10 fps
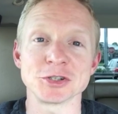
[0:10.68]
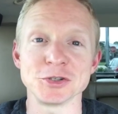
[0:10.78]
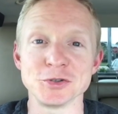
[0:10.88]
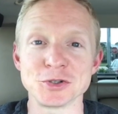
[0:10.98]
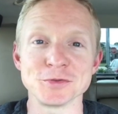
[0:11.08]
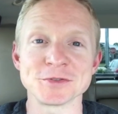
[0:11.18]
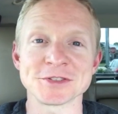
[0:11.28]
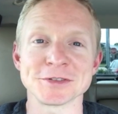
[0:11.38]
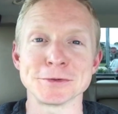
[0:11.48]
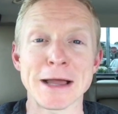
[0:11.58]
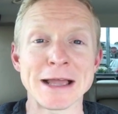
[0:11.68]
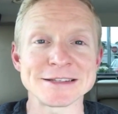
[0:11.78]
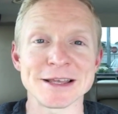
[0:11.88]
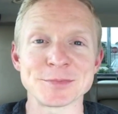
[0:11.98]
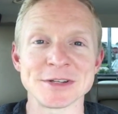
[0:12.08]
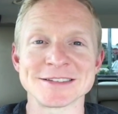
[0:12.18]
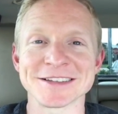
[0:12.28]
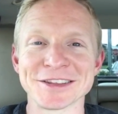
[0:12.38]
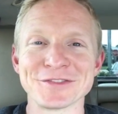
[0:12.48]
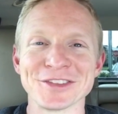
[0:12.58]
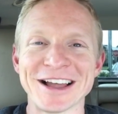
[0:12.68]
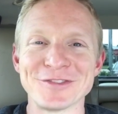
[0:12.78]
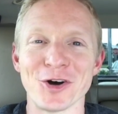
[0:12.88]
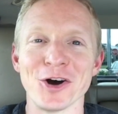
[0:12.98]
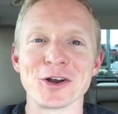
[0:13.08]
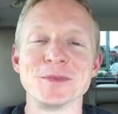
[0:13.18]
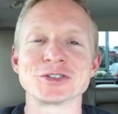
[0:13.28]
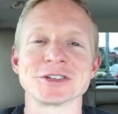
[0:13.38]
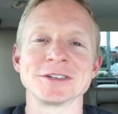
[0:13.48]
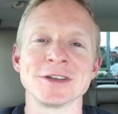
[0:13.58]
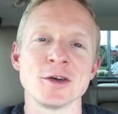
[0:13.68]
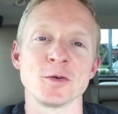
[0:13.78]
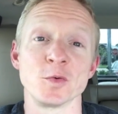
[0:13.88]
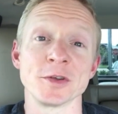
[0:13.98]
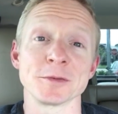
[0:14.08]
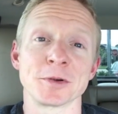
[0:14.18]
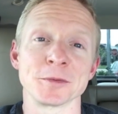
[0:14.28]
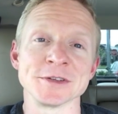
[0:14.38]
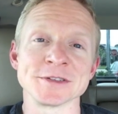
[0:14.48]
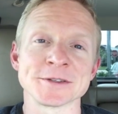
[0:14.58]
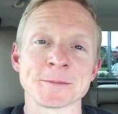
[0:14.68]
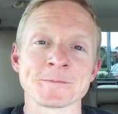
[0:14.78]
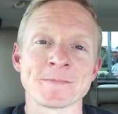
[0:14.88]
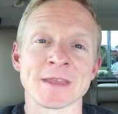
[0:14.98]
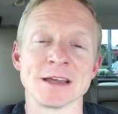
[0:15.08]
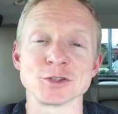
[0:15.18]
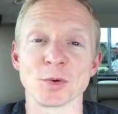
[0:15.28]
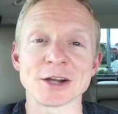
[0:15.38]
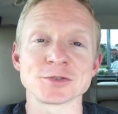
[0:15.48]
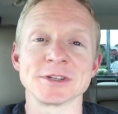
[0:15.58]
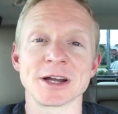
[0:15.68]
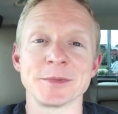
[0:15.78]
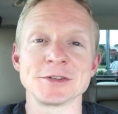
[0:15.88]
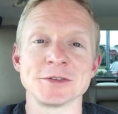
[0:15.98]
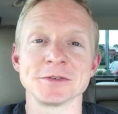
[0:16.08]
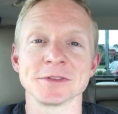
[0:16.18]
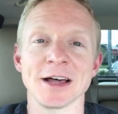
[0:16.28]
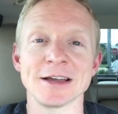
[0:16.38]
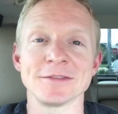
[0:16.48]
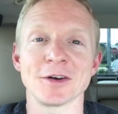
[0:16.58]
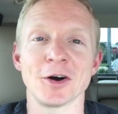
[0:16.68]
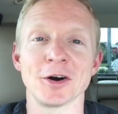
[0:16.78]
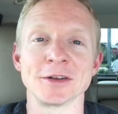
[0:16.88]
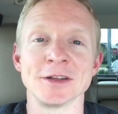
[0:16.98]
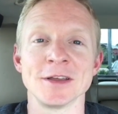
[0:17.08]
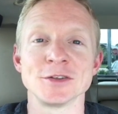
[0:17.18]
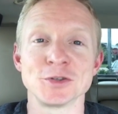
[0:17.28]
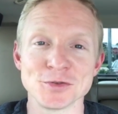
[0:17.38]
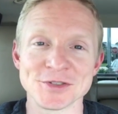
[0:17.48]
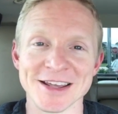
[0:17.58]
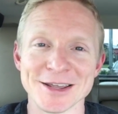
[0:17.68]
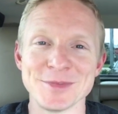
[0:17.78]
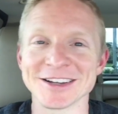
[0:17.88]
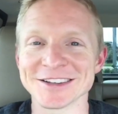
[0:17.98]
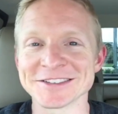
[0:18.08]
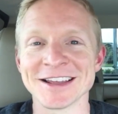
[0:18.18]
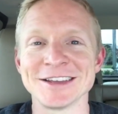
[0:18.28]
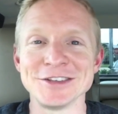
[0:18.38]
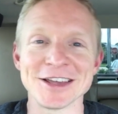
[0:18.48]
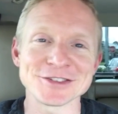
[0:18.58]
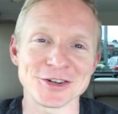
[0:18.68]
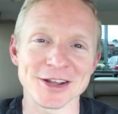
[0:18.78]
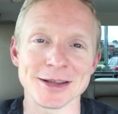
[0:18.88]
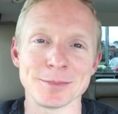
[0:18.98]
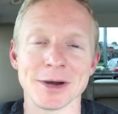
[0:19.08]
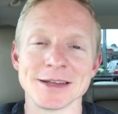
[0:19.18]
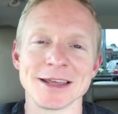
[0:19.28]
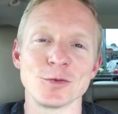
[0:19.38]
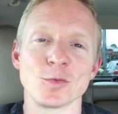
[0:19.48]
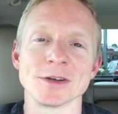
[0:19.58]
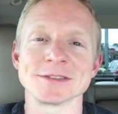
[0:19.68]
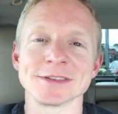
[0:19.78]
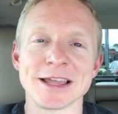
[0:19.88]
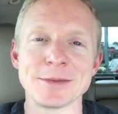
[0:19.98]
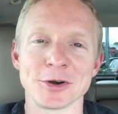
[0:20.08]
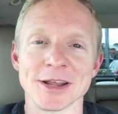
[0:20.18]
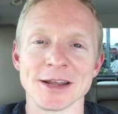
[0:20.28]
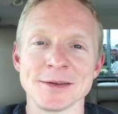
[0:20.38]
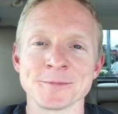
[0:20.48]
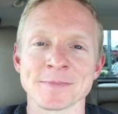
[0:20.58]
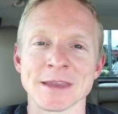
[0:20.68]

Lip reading: should you choose to accept it, to live a life on a mission with a purpose. And so we're actually coming to you live on Tuesday because yesterday, Monday, was Labor Day,